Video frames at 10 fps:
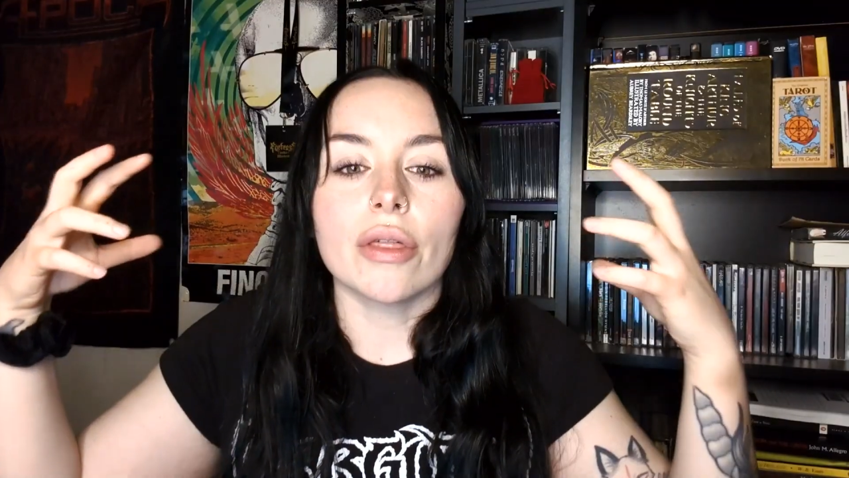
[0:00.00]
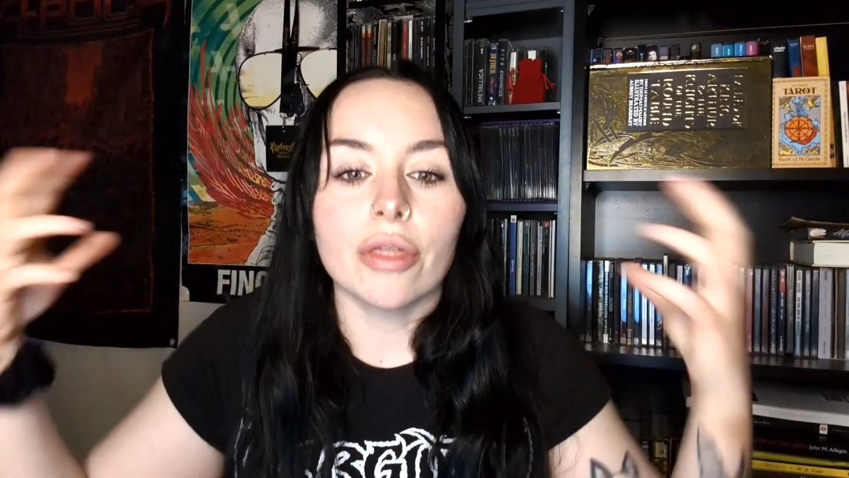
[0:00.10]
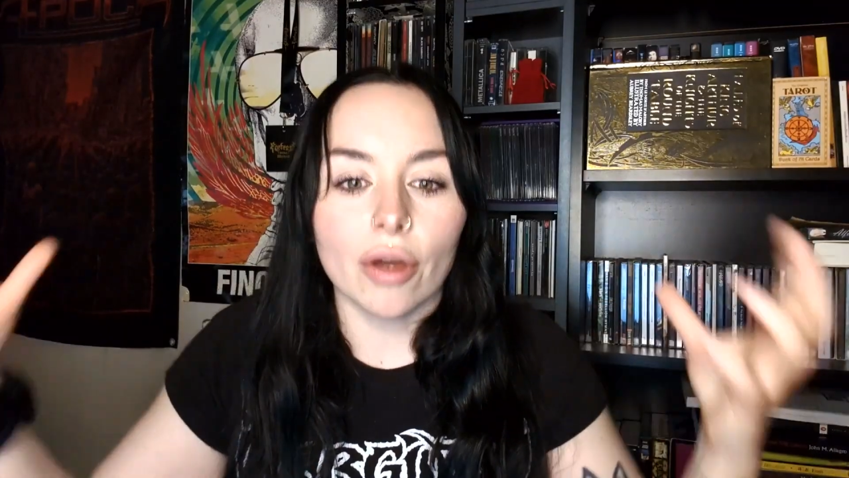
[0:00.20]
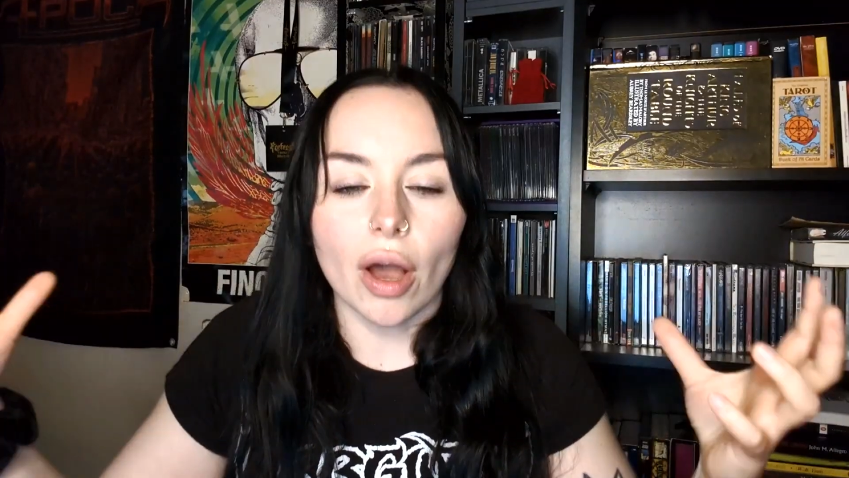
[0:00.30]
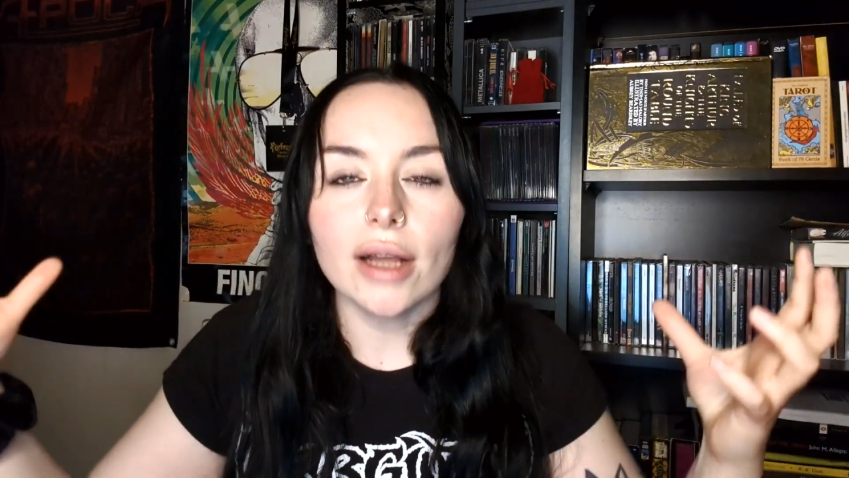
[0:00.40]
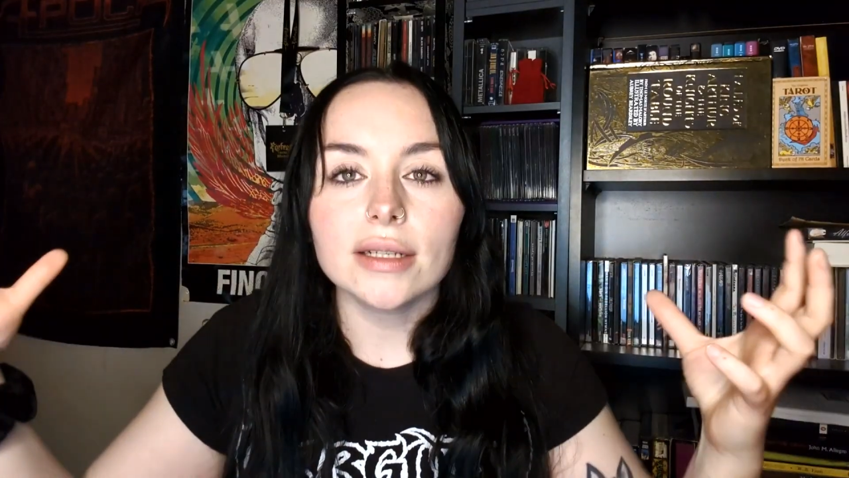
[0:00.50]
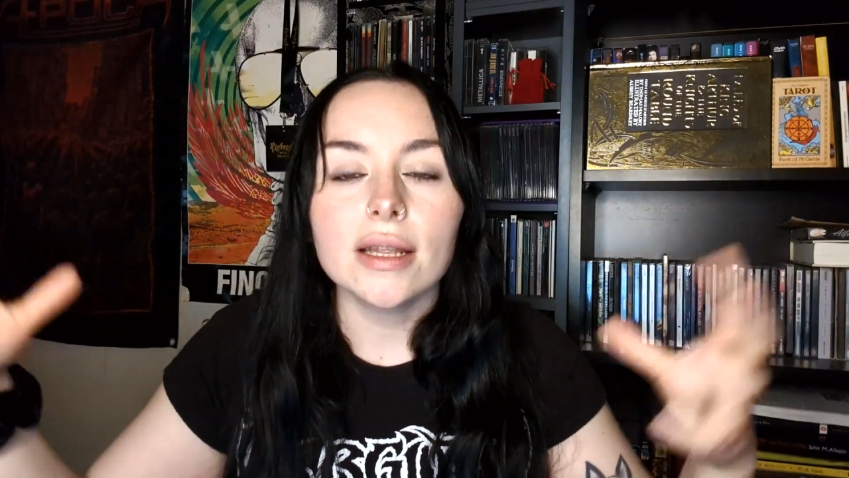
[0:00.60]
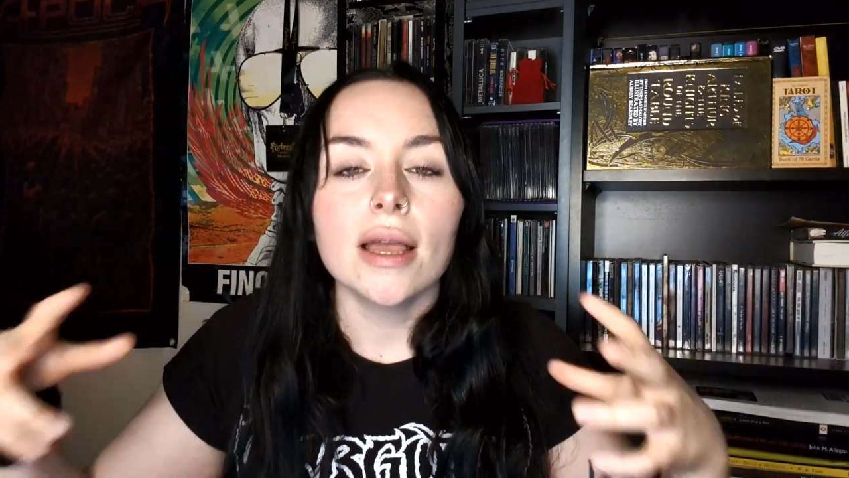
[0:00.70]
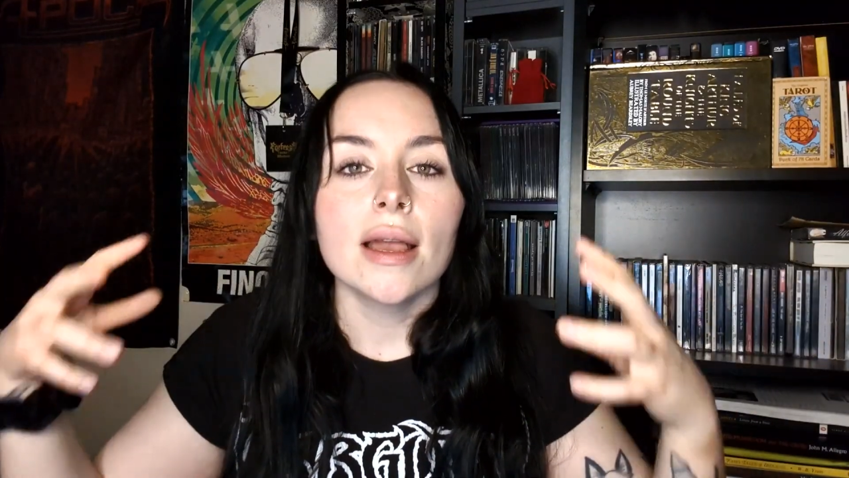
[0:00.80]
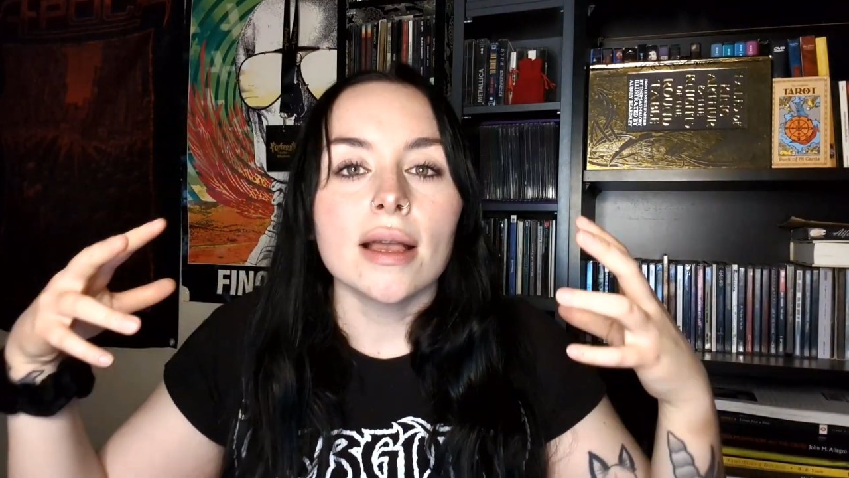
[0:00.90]
thought,
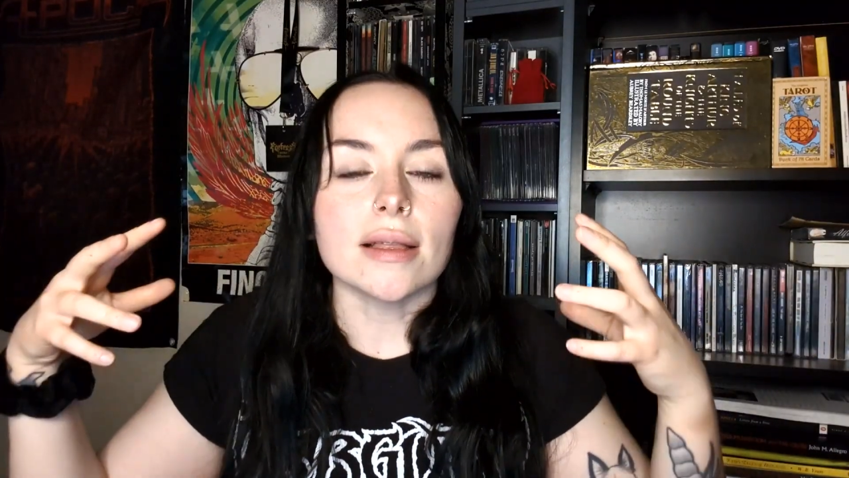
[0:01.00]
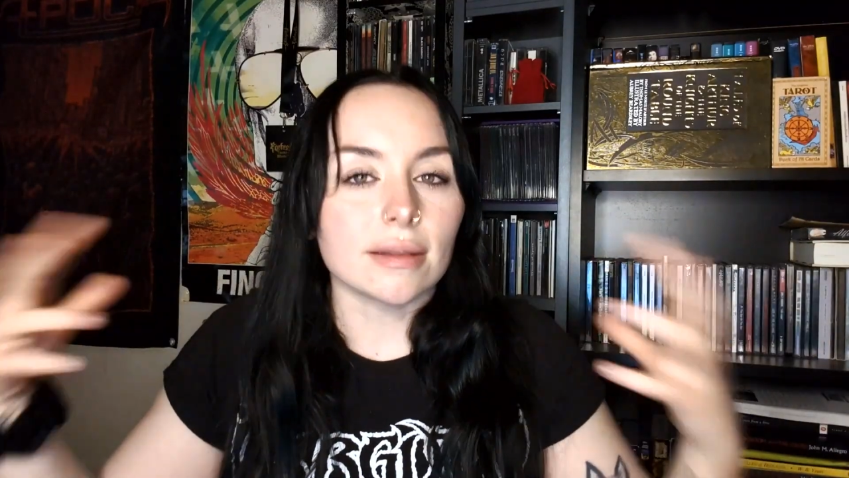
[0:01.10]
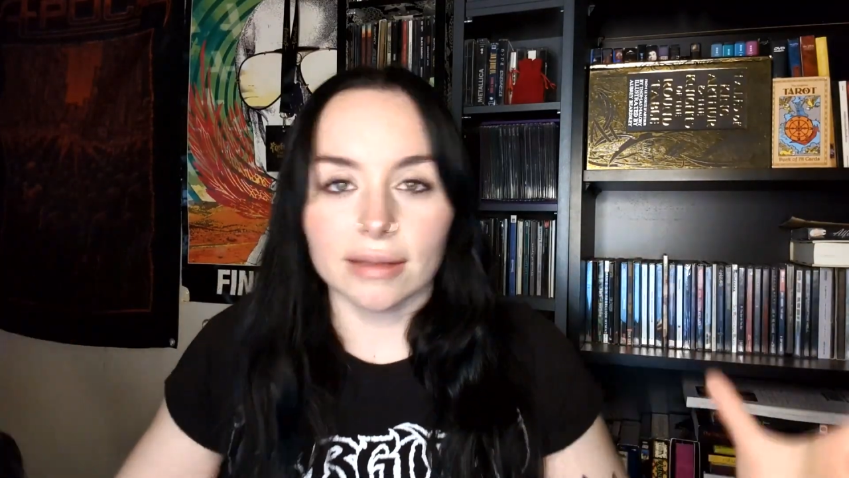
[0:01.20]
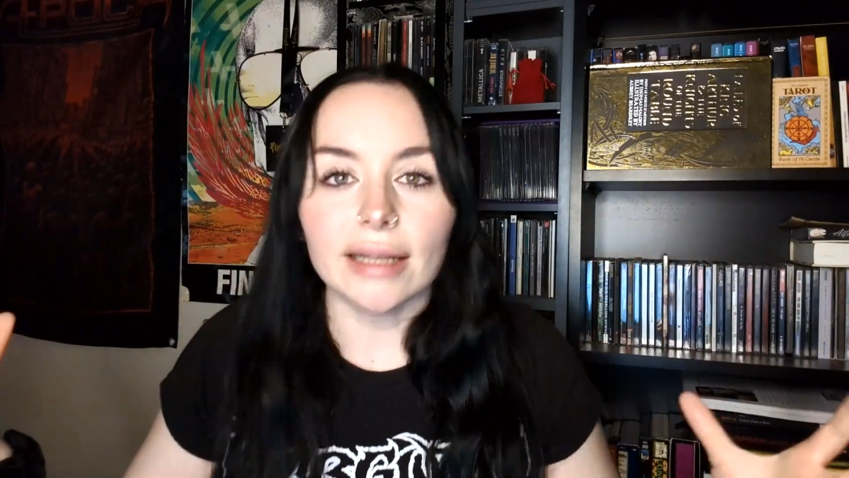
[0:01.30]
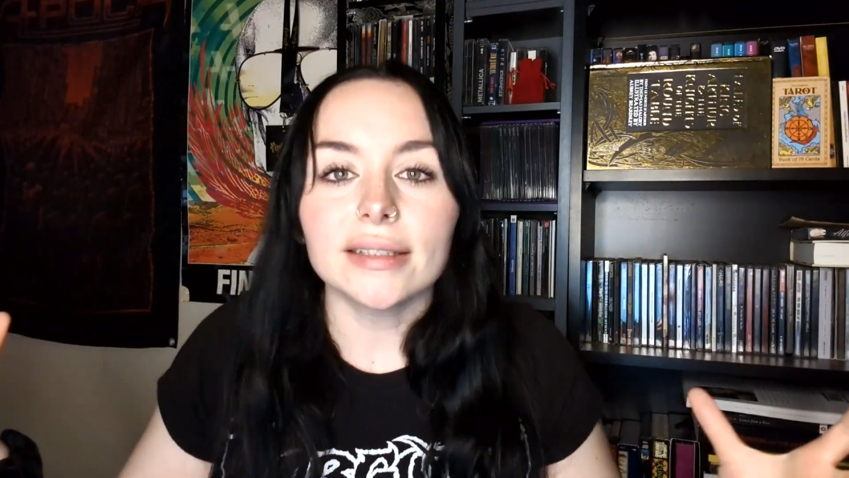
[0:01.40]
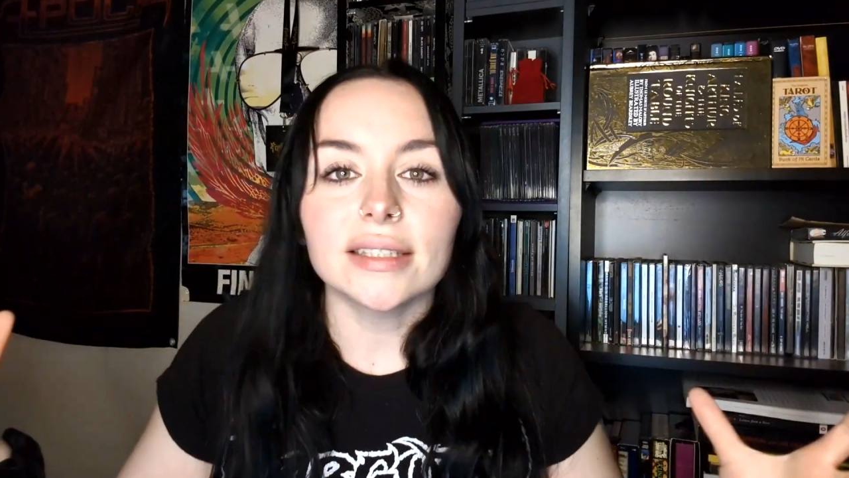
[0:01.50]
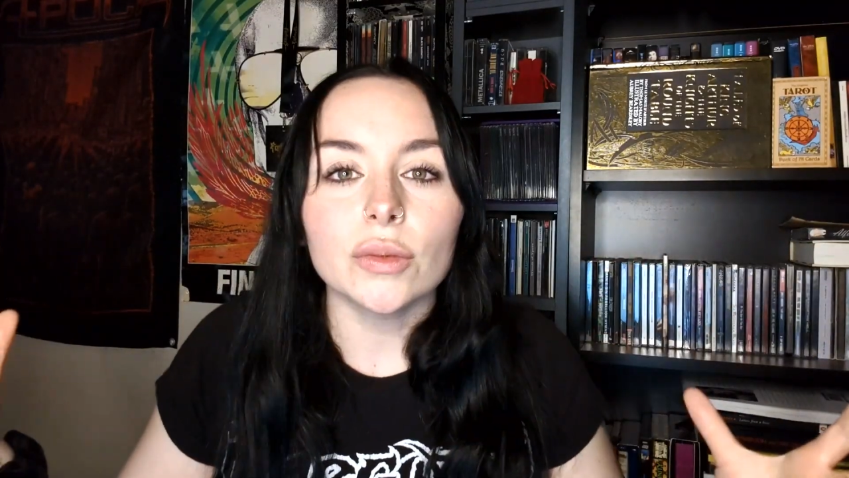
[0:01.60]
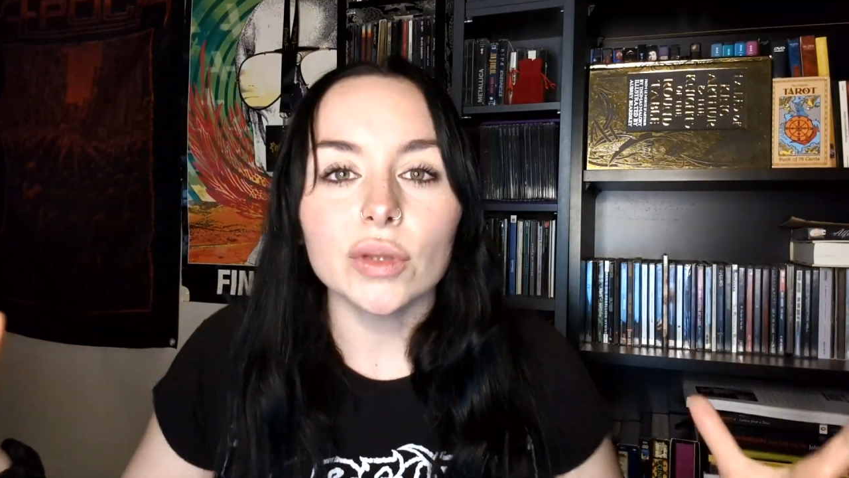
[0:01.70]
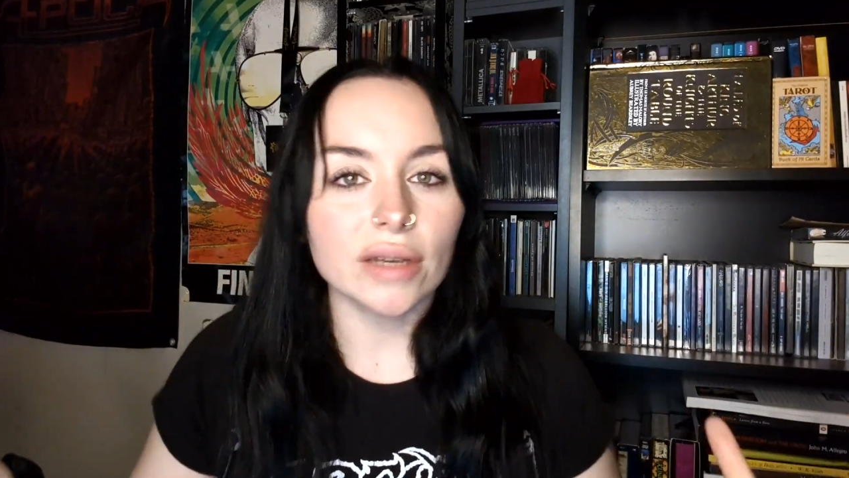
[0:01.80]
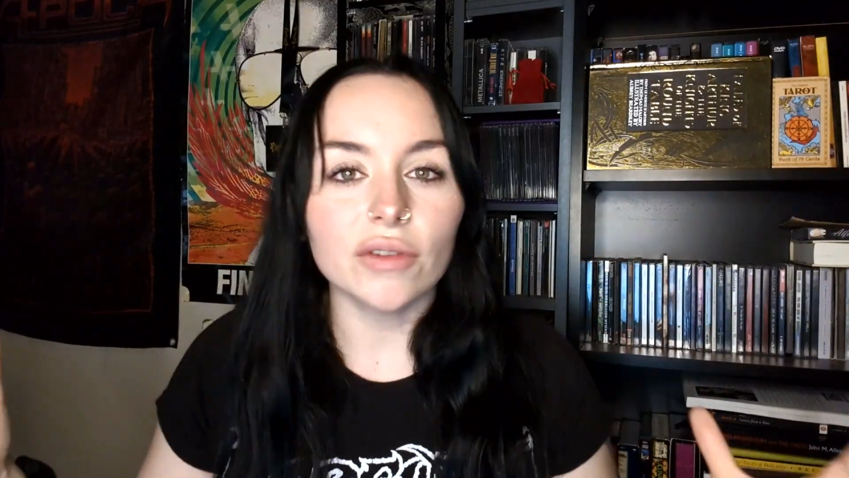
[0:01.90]
let's see
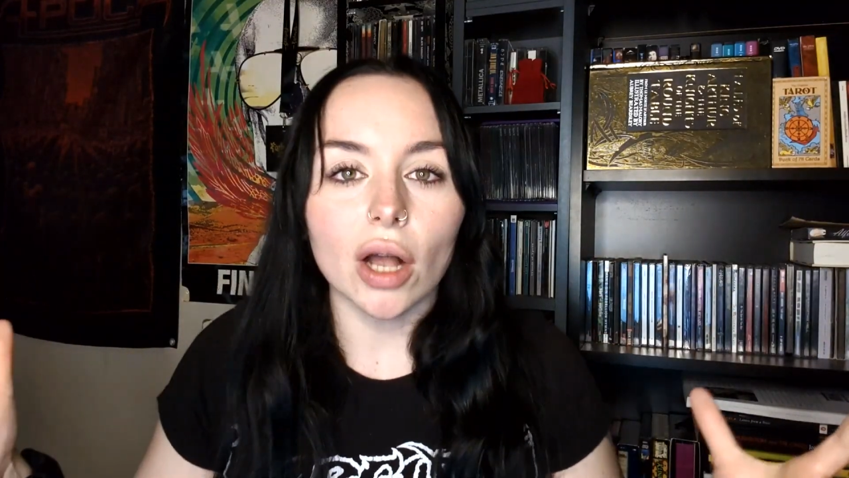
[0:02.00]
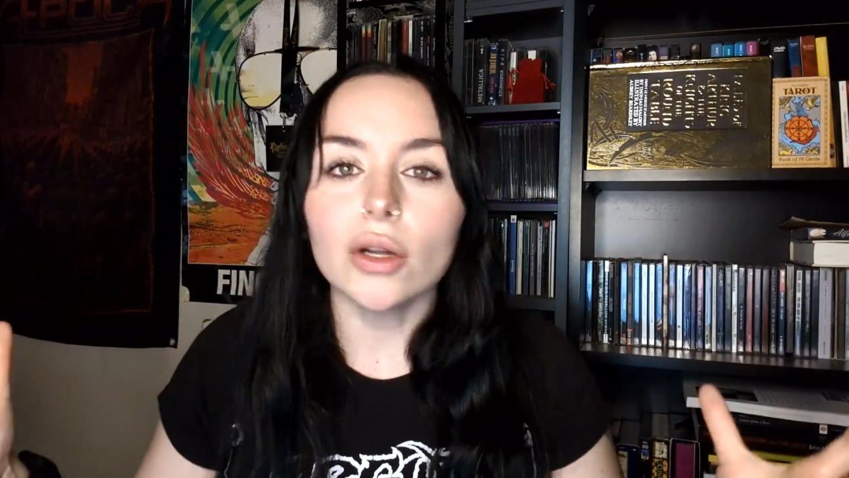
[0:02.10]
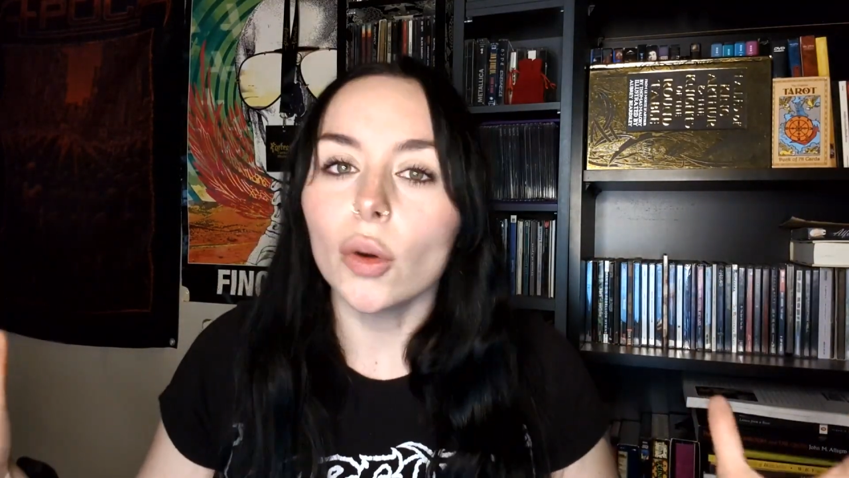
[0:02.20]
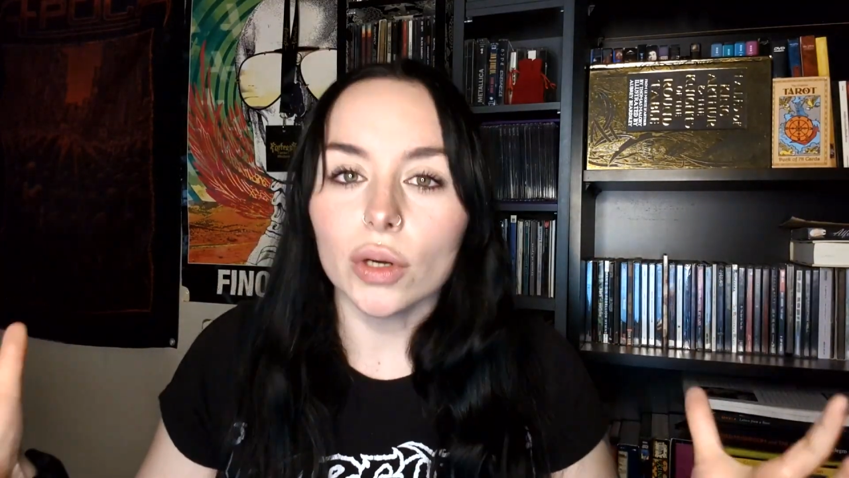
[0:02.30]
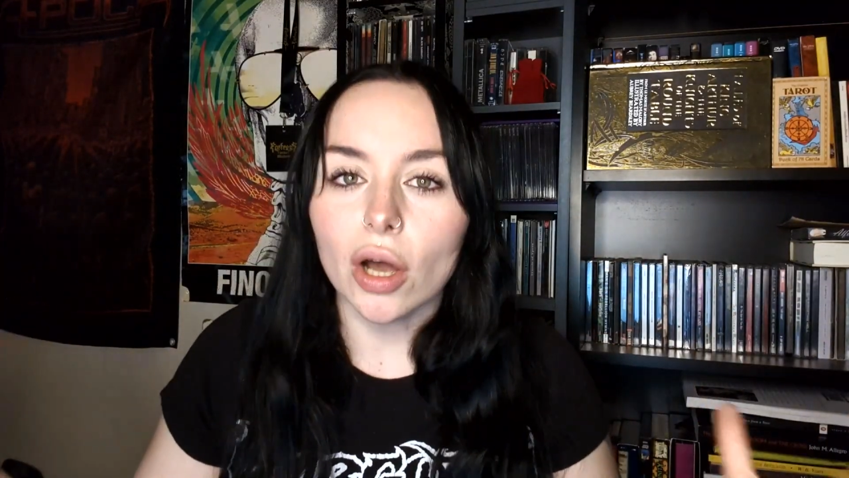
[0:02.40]
what they've got going